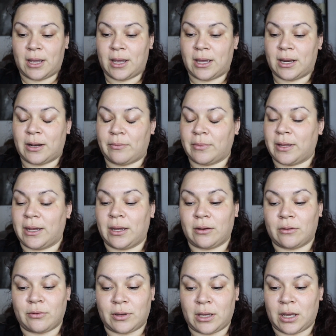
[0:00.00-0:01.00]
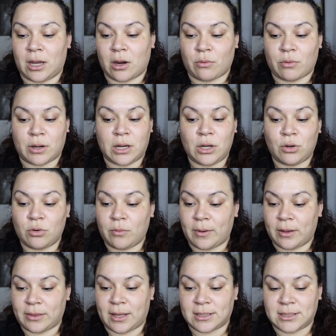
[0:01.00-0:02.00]
and I'm like, okay, I already knew
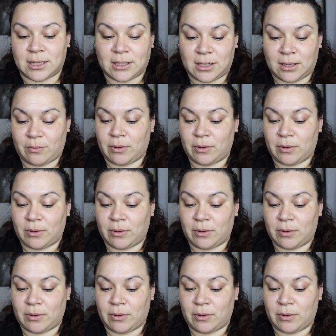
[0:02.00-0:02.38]
about that technique